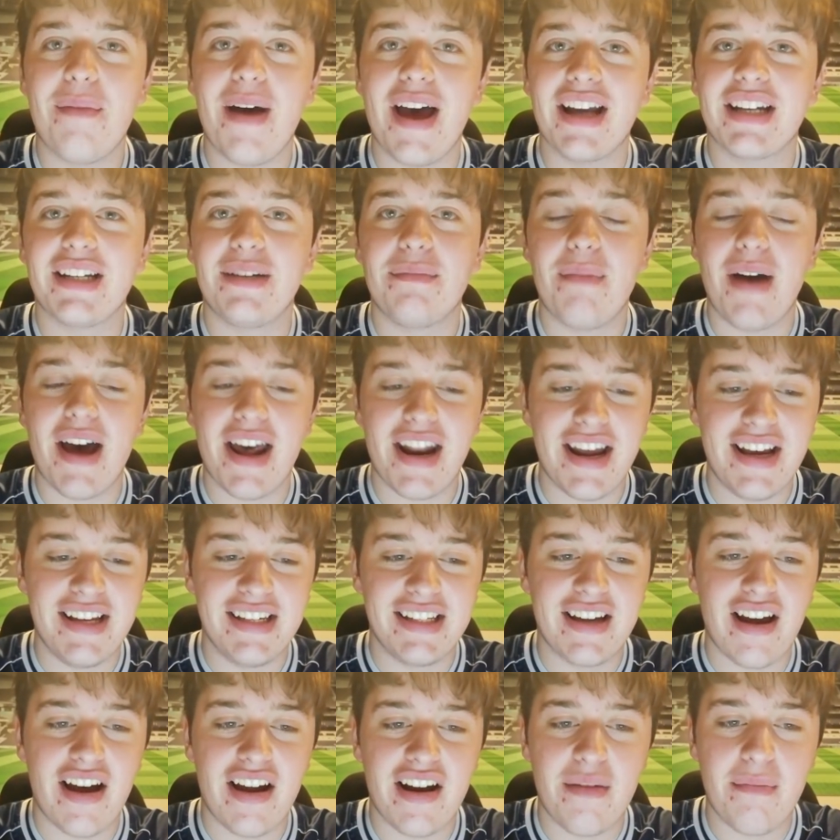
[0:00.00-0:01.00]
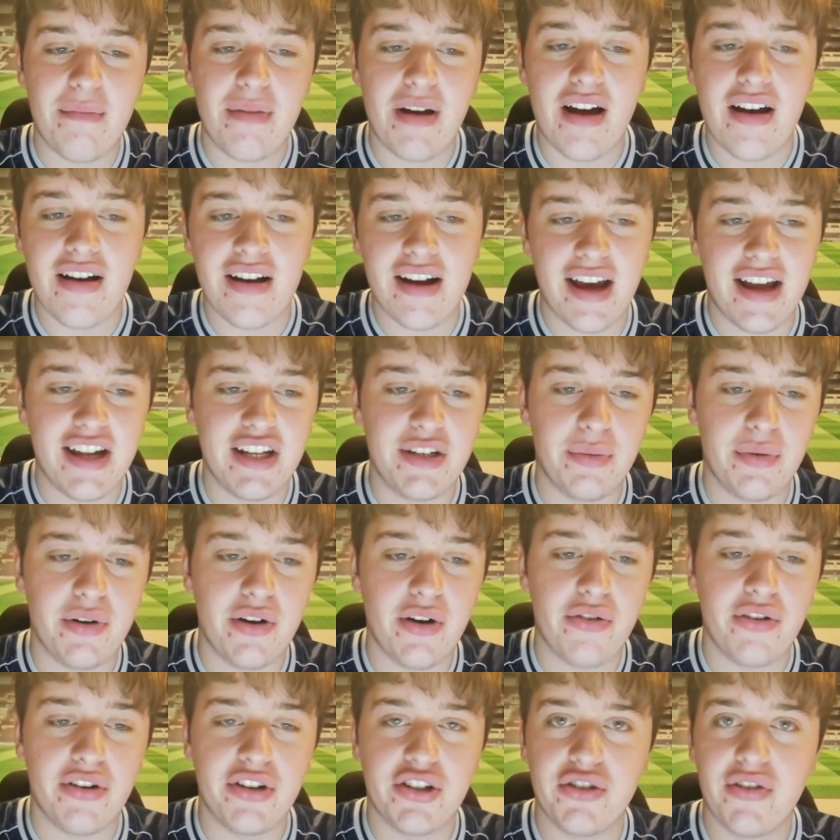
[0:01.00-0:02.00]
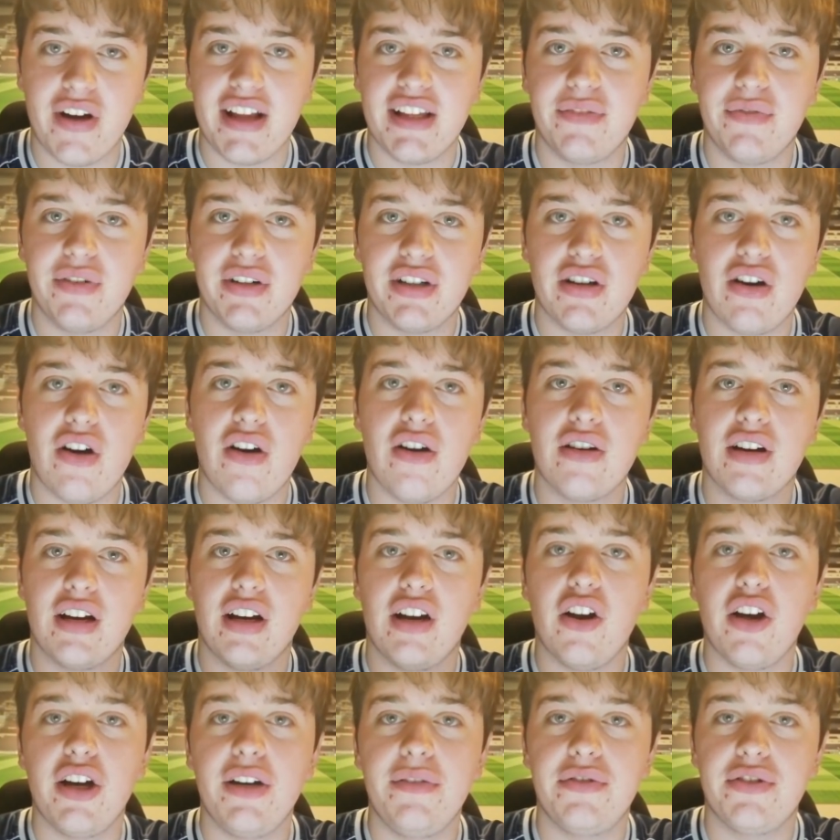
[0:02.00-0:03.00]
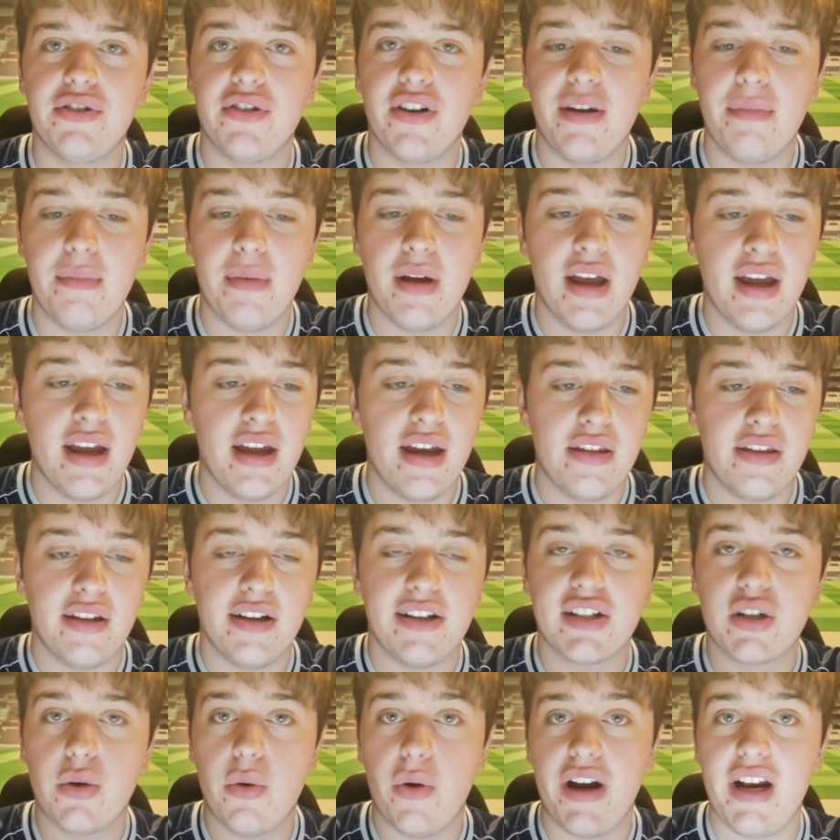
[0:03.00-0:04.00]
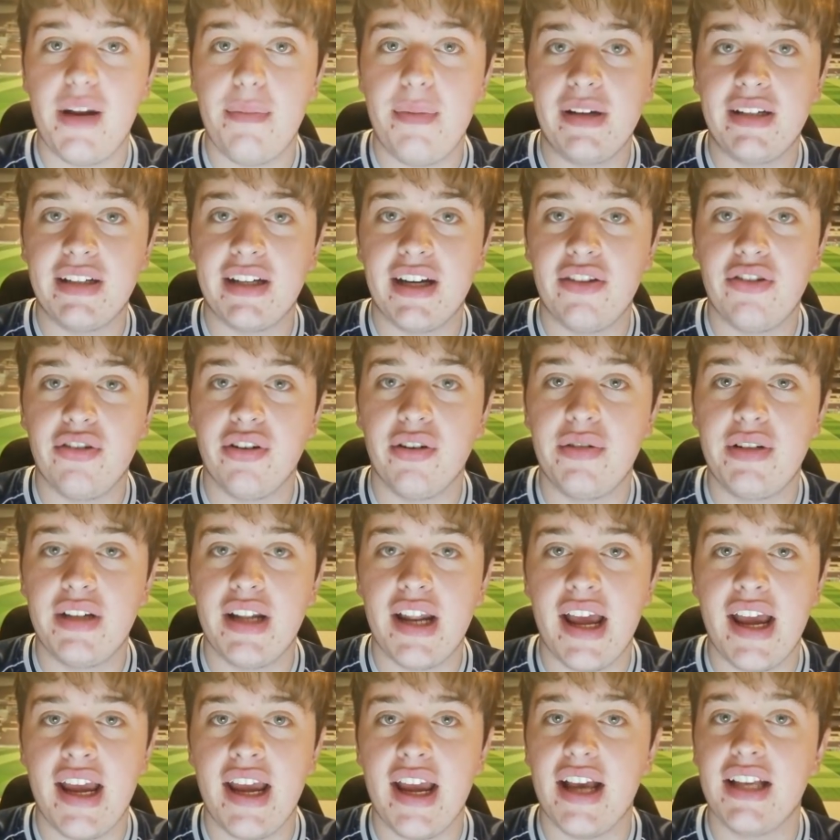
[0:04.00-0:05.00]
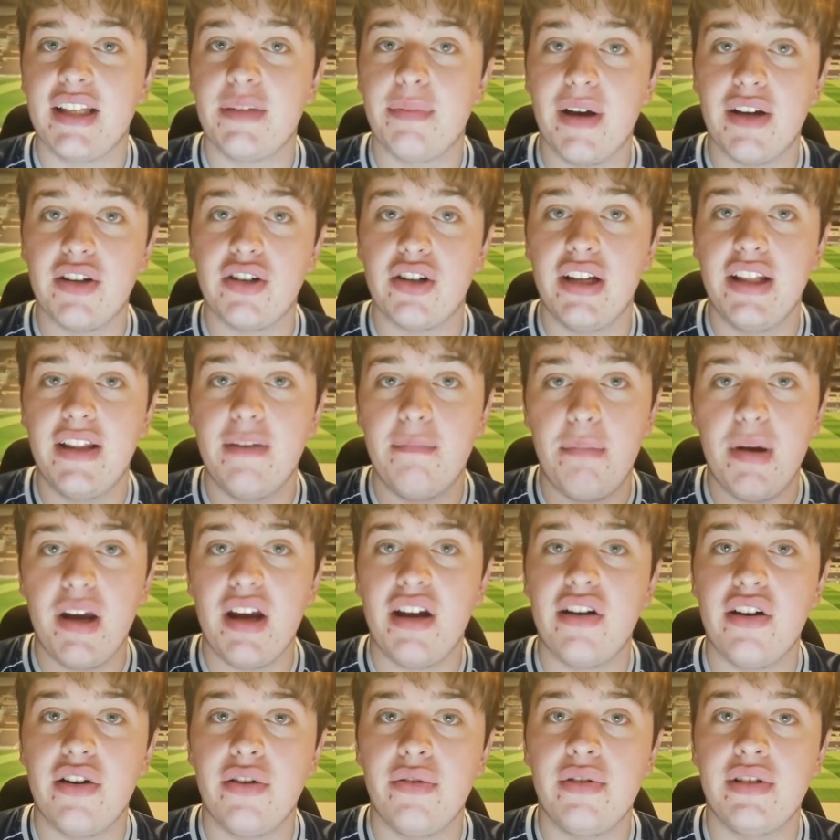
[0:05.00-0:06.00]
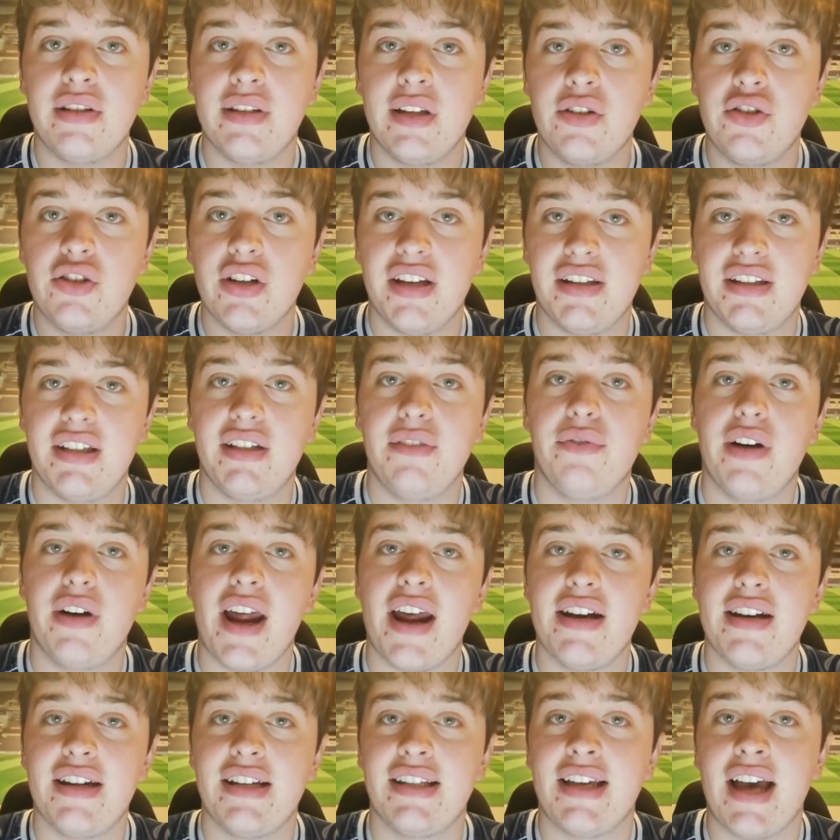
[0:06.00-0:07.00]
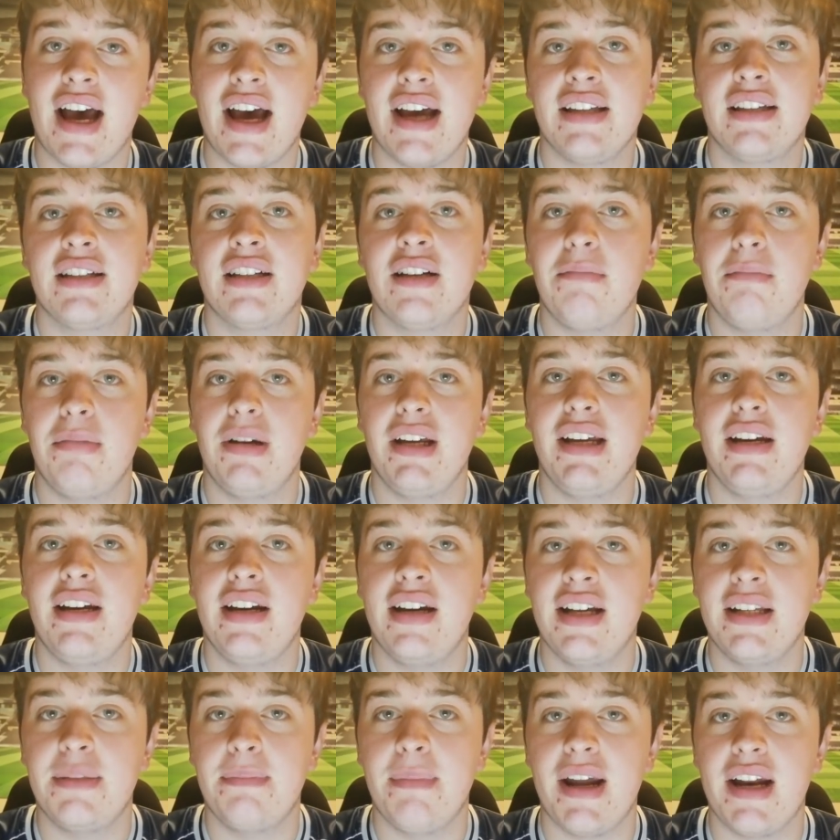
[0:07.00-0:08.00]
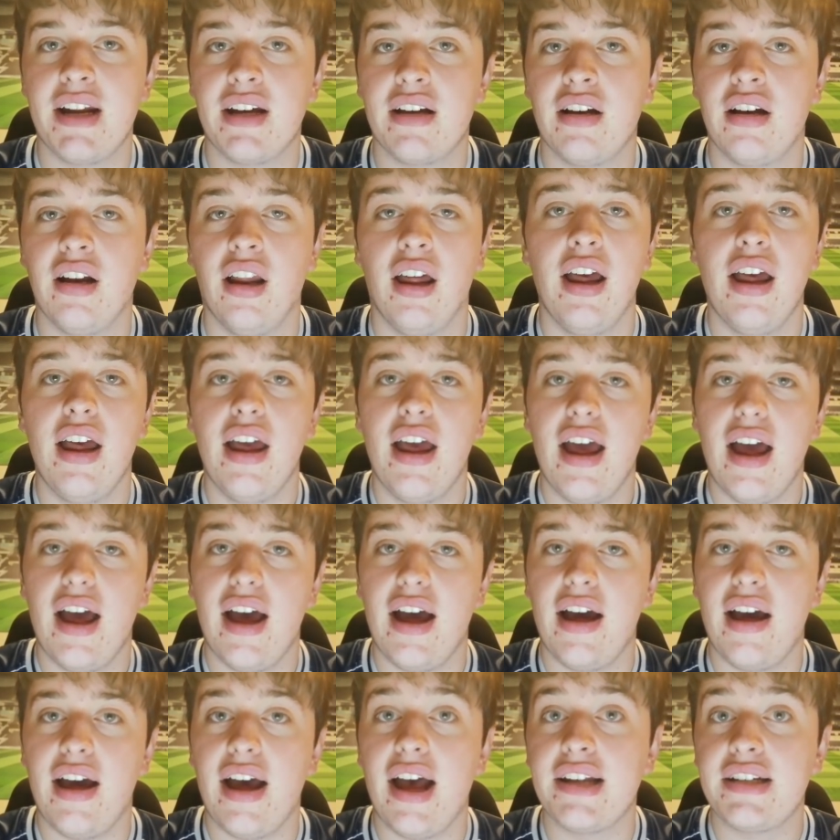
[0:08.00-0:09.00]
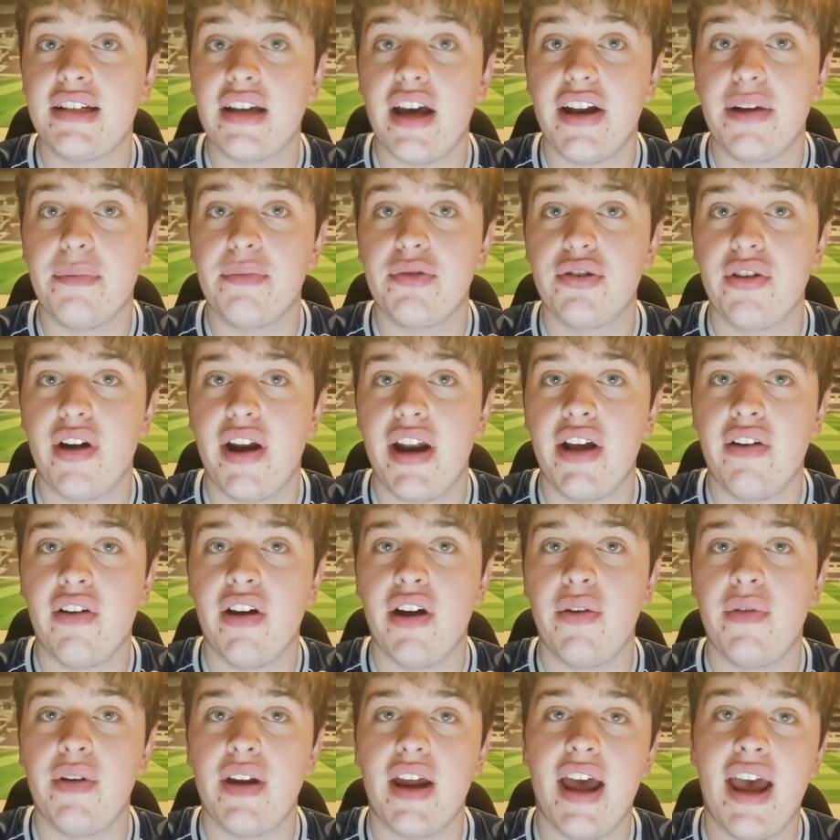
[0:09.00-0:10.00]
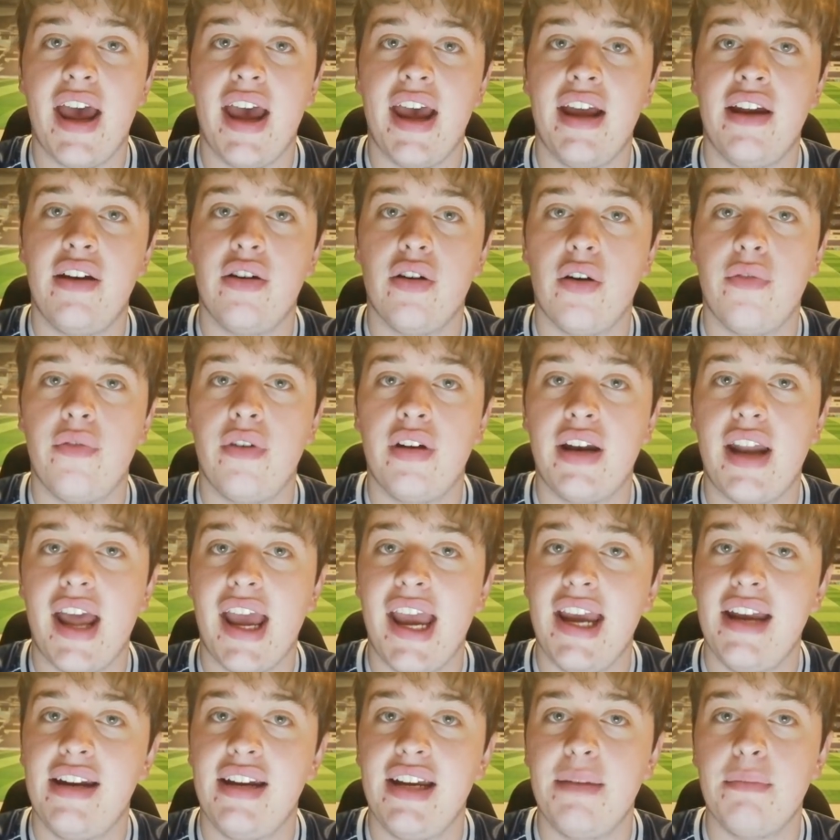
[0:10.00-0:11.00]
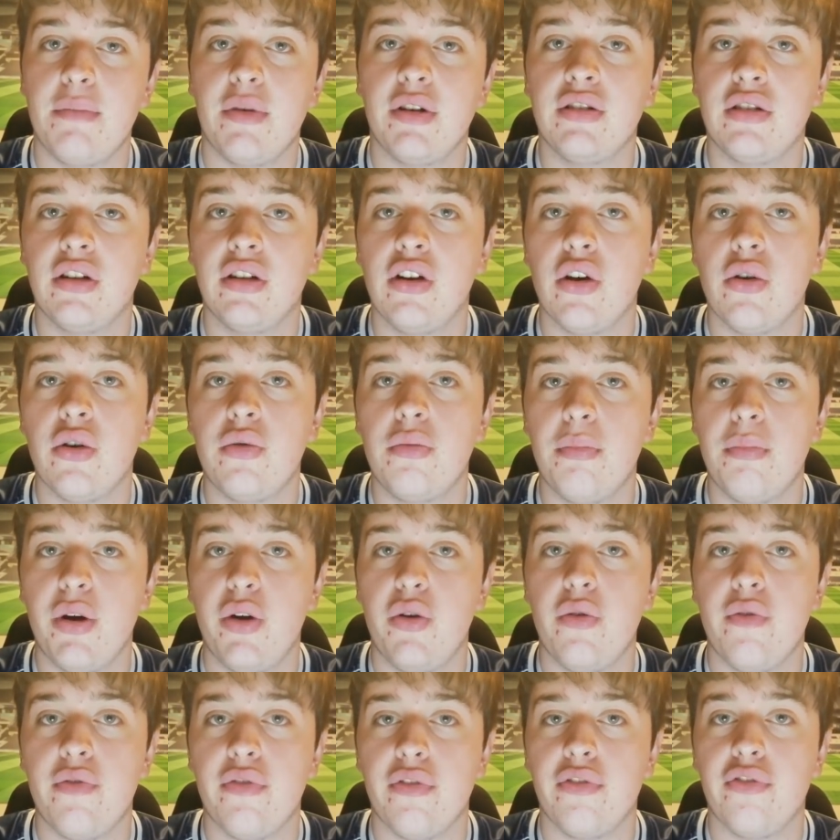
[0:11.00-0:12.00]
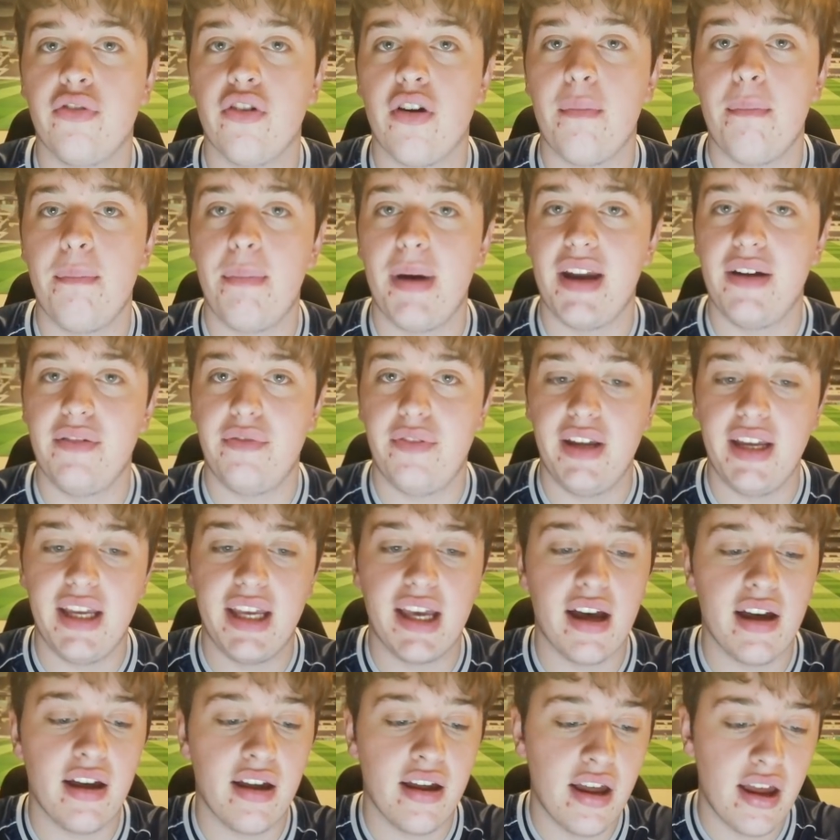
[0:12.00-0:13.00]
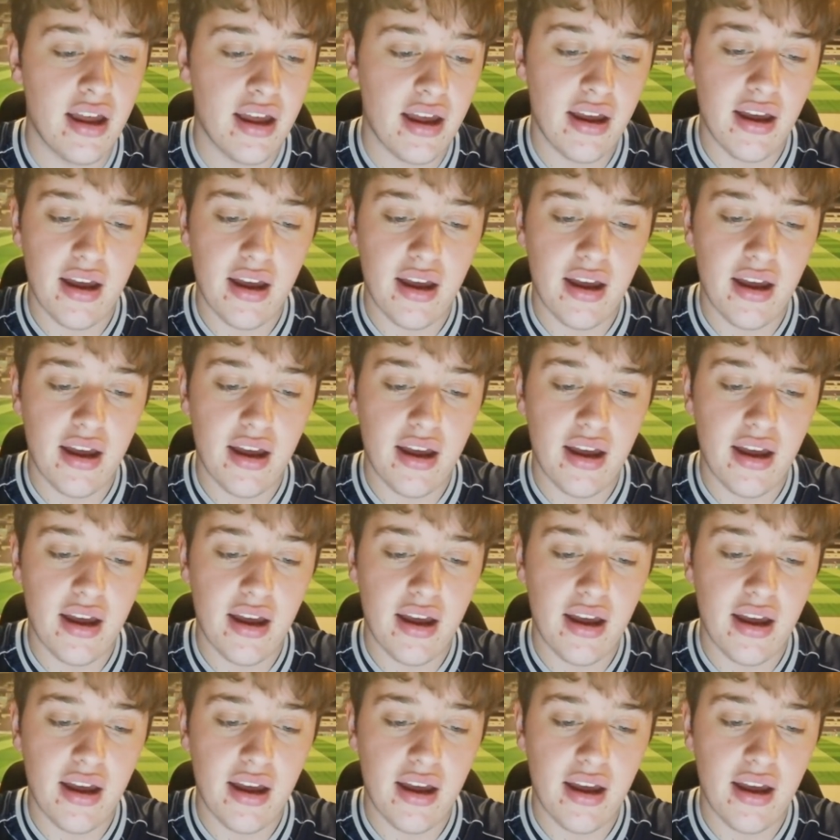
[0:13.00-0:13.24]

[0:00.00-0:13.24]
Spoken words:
back to Matt Hayes Tottenham blog and to another Transfer Talk live stream. There's quite a bit to get through today, especially the big news that Gedson Fernandes has completed his medical at Tottenham's training ground ahead of an 18-month loan move from Benfica.